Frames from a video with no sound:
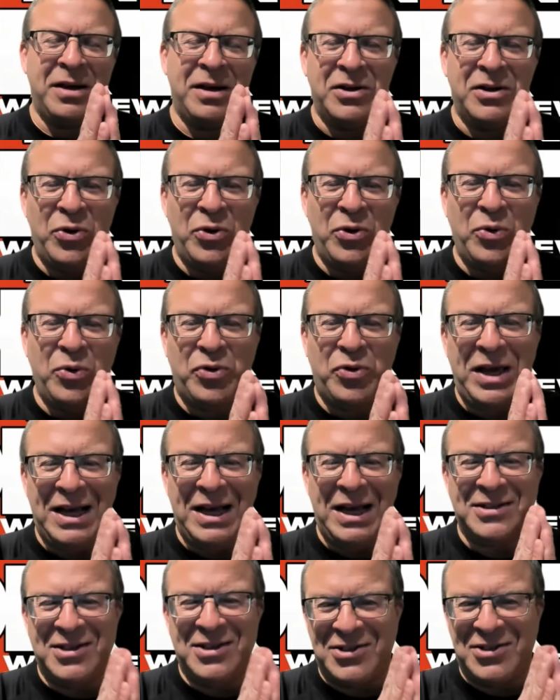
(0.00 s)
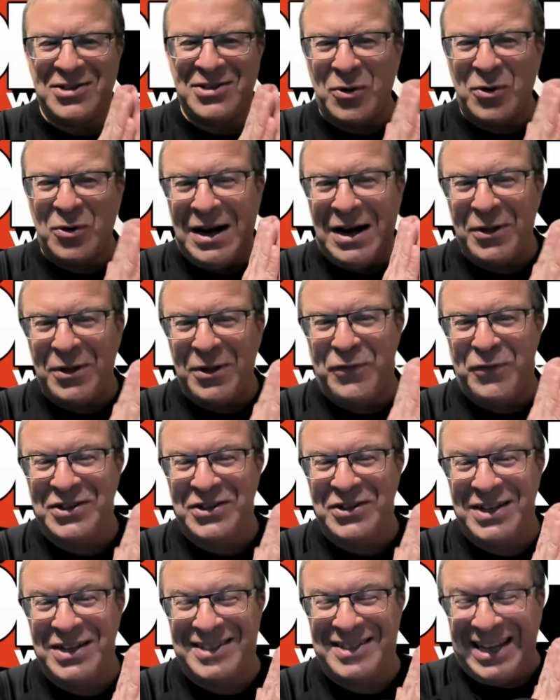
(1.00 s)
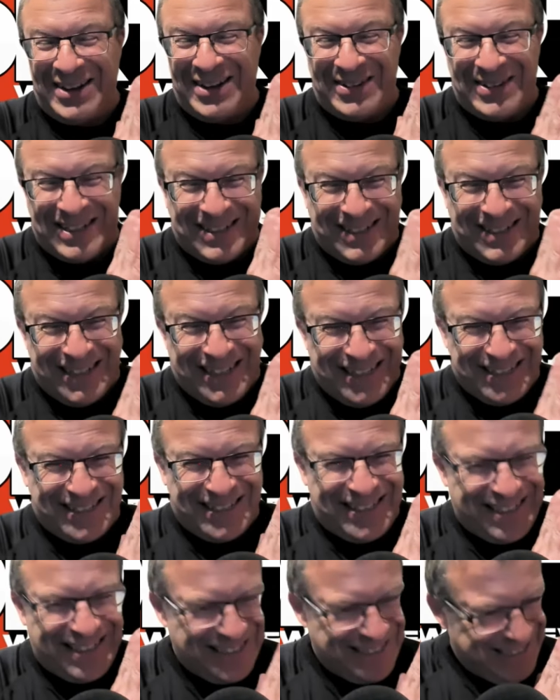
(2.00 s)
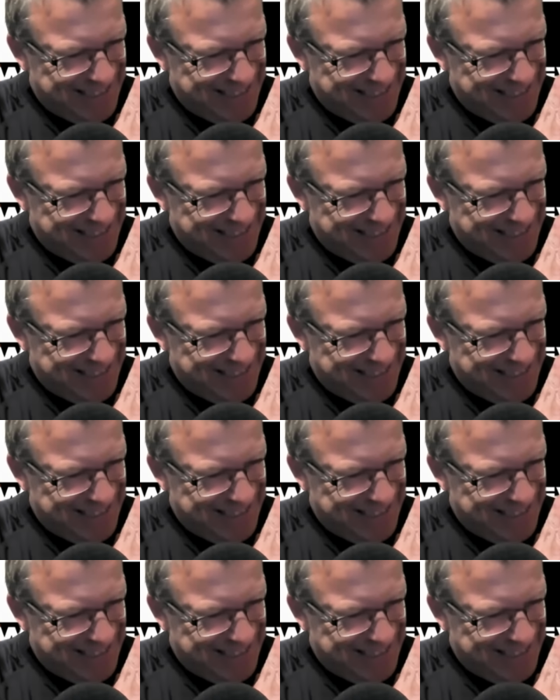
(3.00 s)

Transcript: Two things: slow down on the fish stick sandwiches,